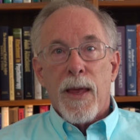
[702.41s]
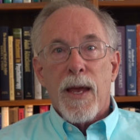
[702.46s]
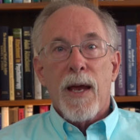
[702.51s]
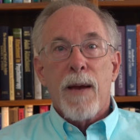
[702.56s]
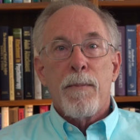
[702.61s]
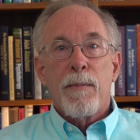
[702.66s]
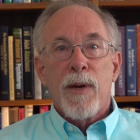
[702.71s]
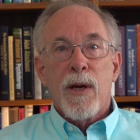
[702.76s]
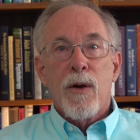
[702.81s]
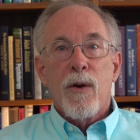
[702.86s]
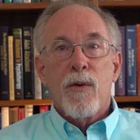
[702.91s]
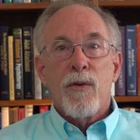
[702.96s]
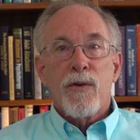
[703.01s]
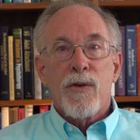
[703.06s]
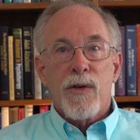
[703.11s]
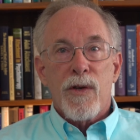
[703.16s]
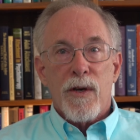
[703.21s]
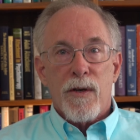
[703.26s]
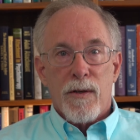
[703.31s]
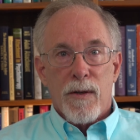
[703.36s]
immune
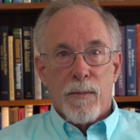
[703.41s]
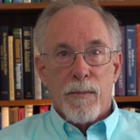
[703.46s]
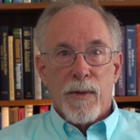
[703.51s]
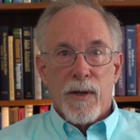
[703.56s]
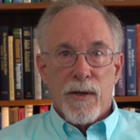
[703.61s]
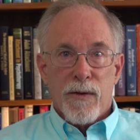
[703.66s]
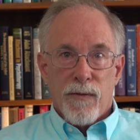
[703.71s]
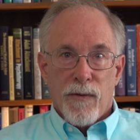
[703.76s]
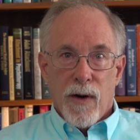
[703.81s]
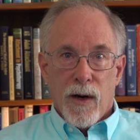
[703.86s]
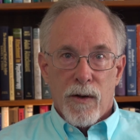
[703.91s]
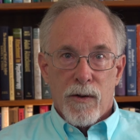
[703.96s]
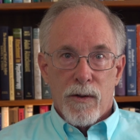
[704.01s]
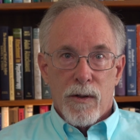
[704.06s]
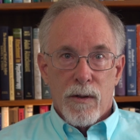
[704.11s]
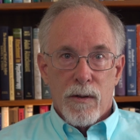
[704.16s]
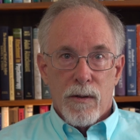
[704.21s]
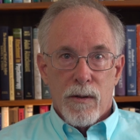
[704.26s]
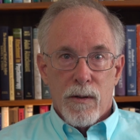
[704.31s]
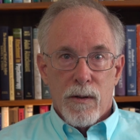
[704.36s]
system
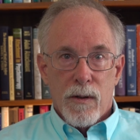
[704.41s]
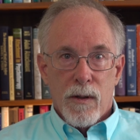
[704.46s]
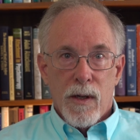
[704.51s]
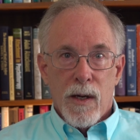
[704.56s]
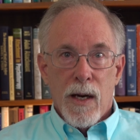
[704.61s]
dysfunctions,